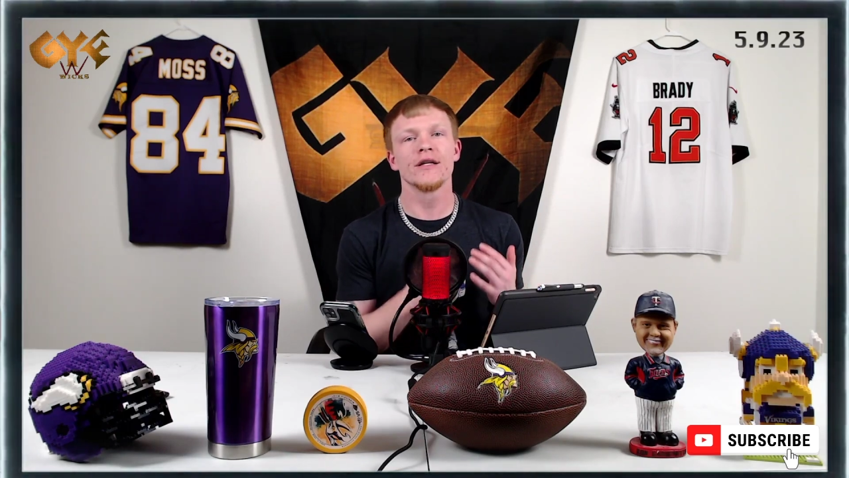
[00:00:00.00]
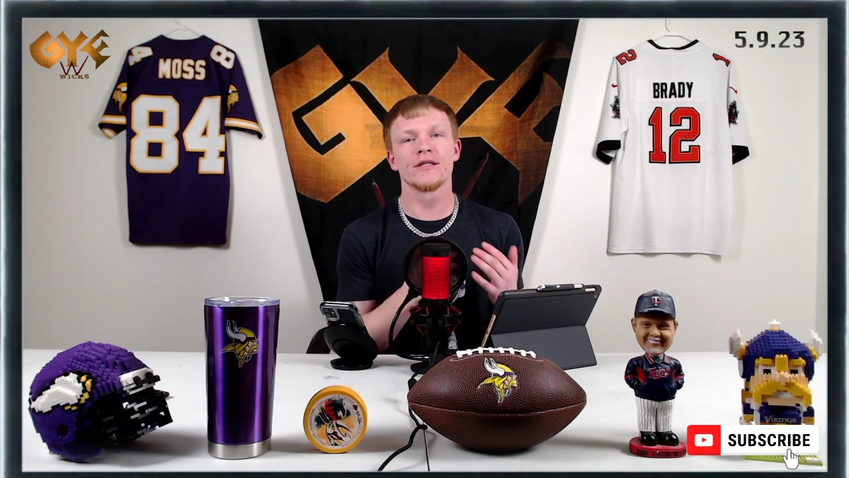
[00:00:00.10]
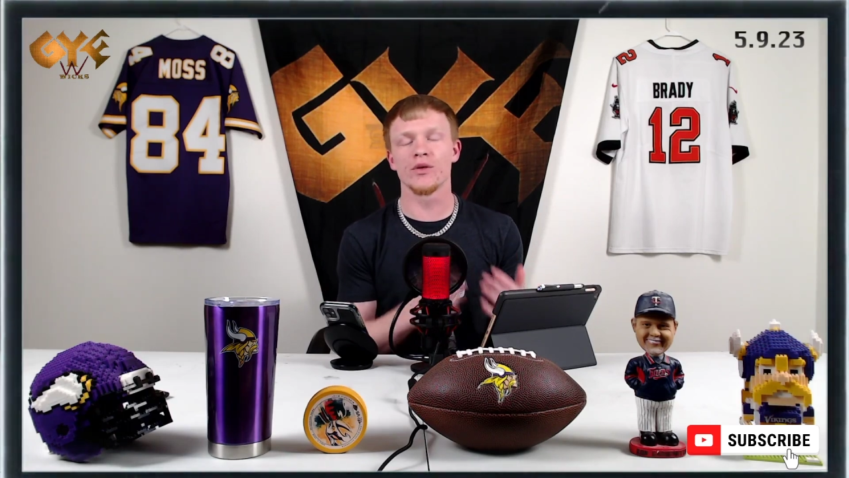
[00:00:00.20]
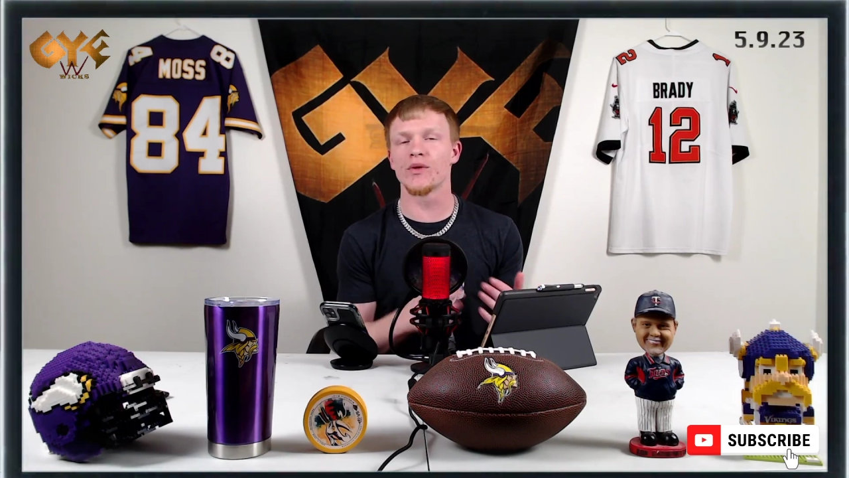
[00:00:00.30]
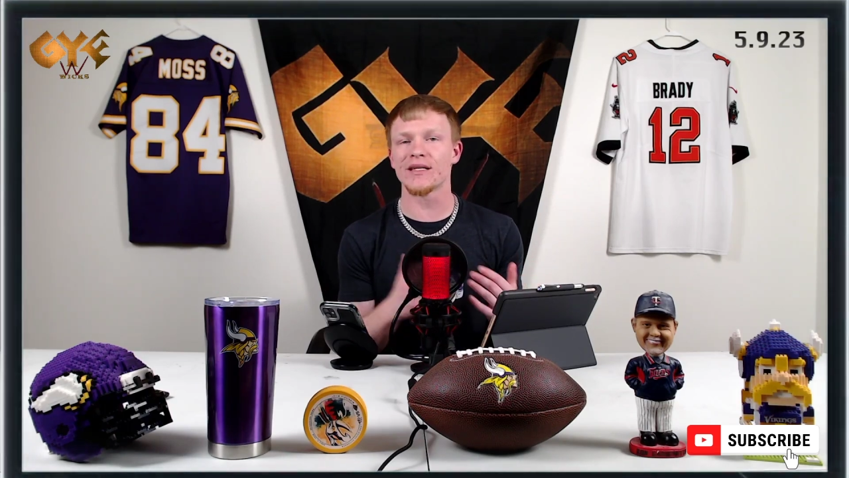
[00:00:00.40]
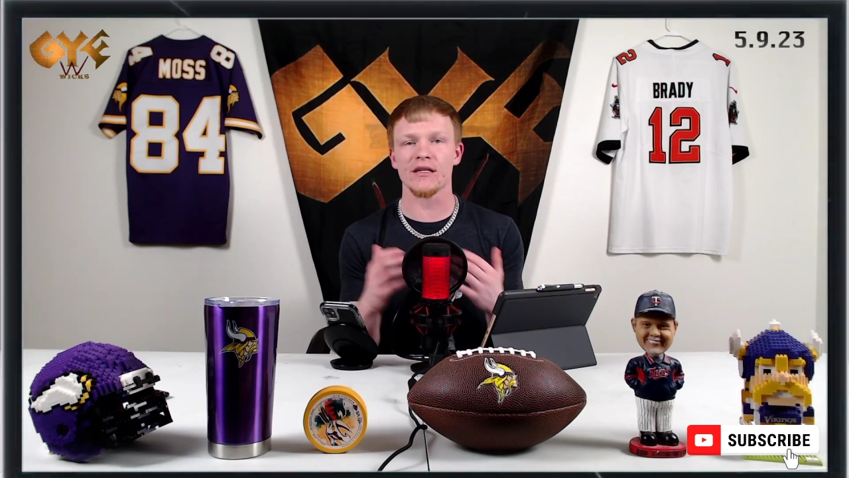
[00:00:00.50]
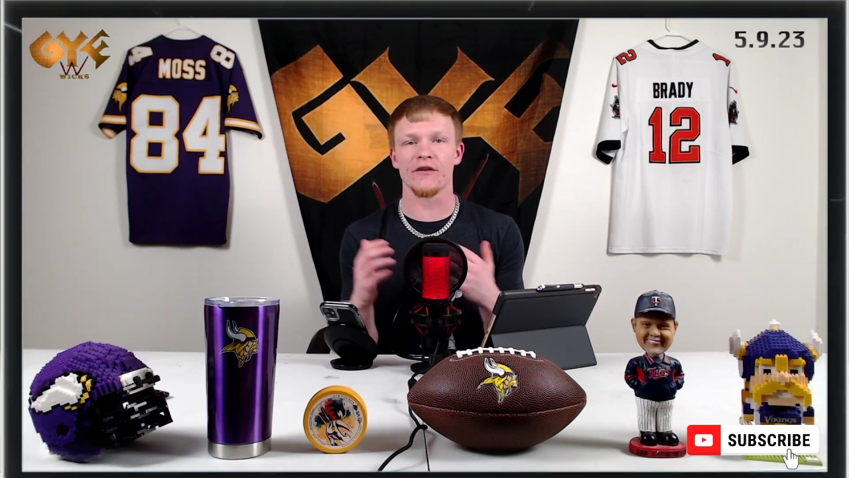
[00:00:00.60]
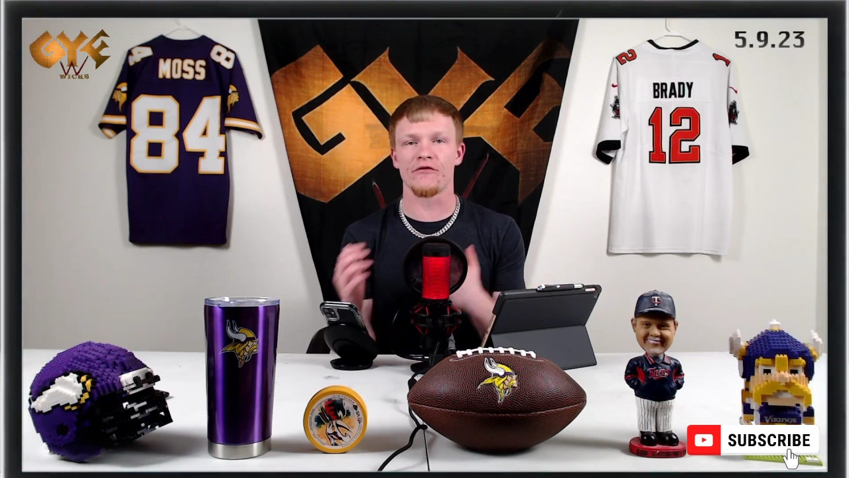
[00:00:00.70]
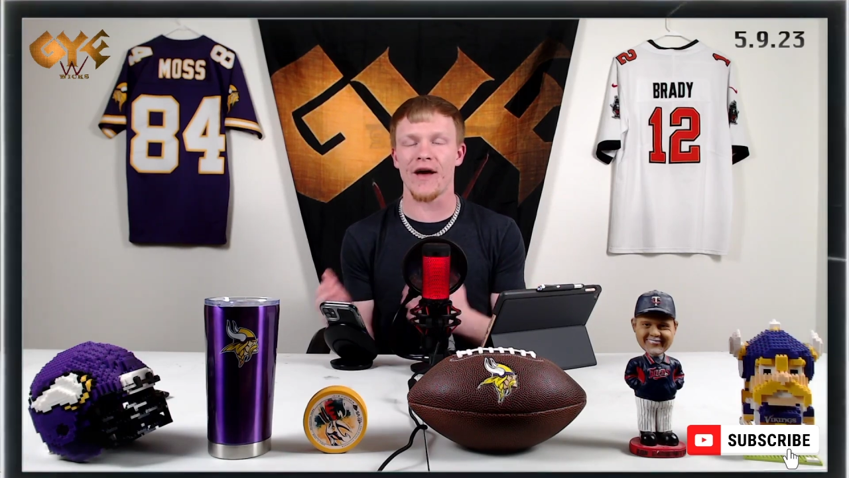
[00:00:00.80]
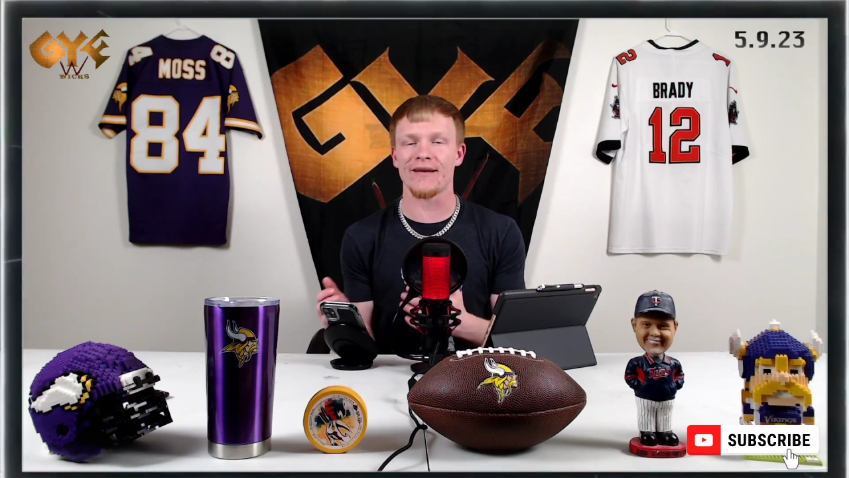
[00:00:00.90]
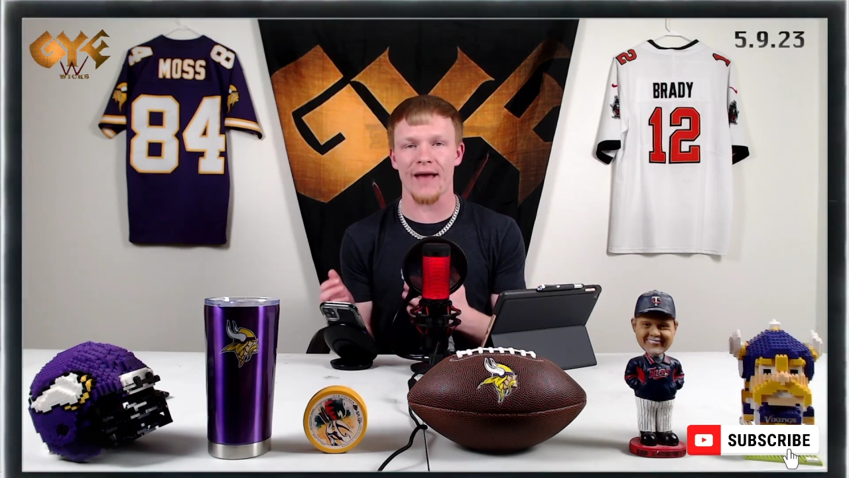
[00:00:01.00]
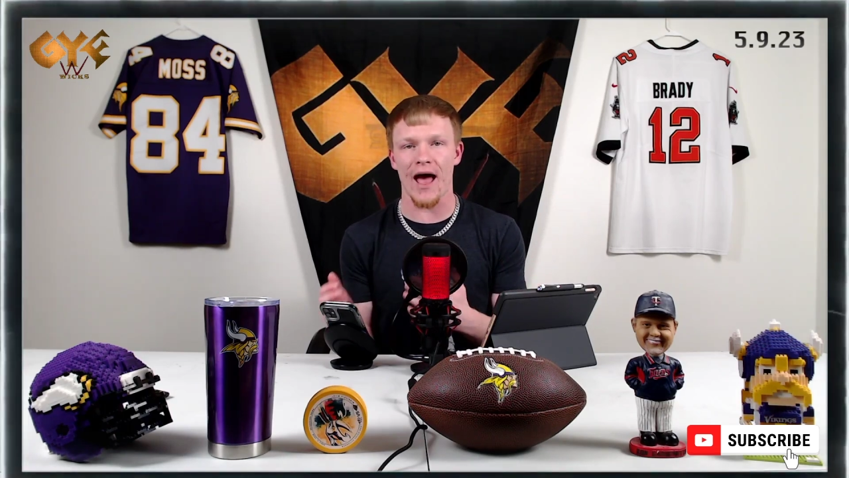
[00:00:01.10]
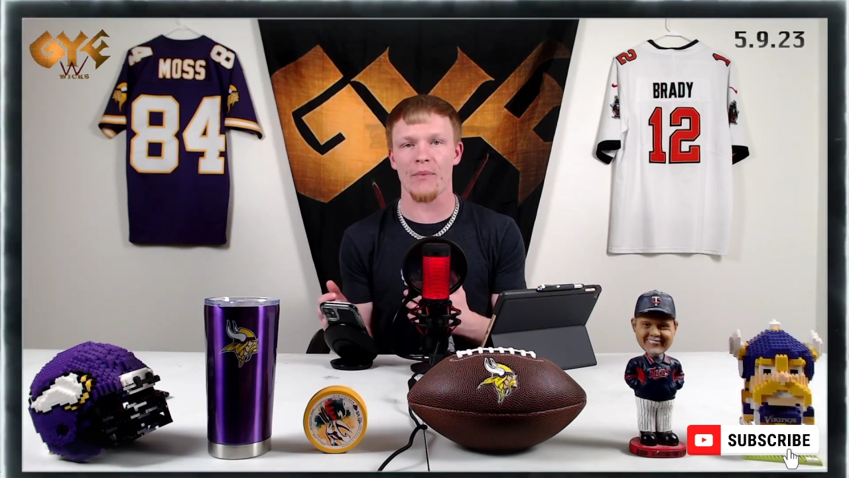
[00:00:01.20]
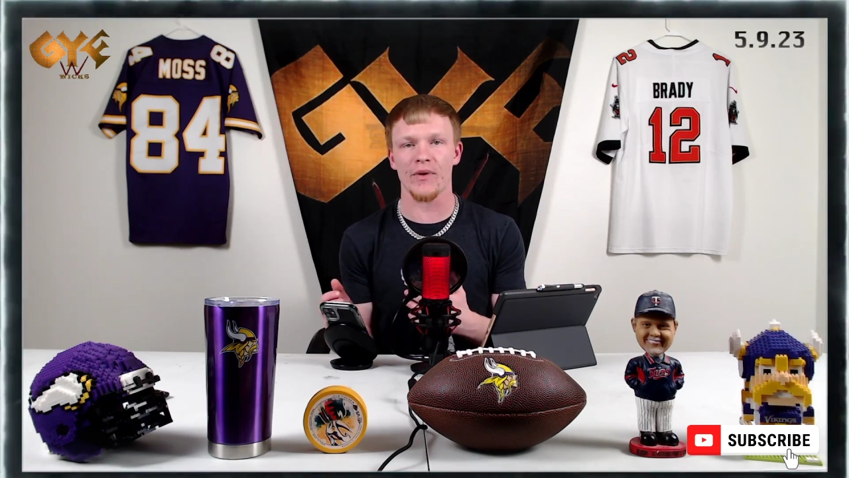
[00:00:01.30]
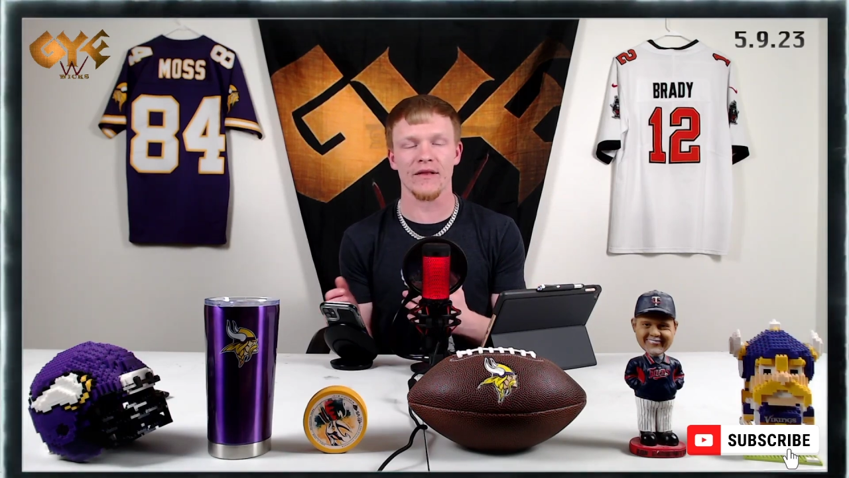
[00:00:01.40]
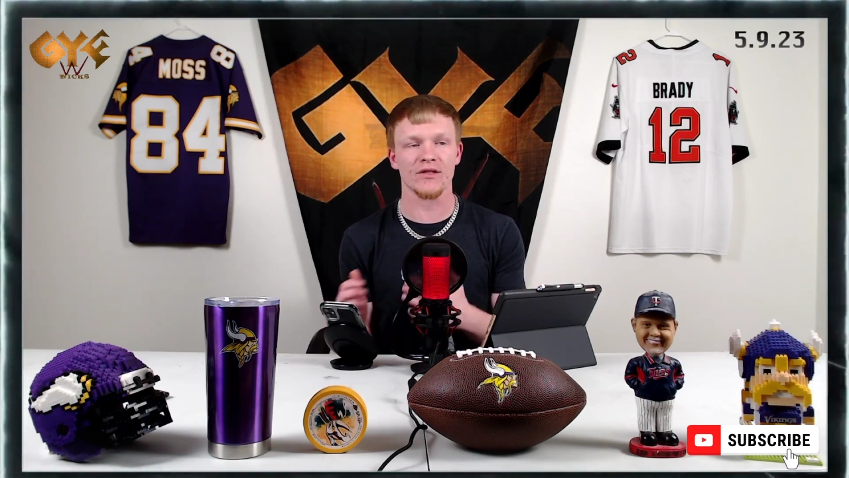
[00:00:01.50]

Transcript: to this event happening,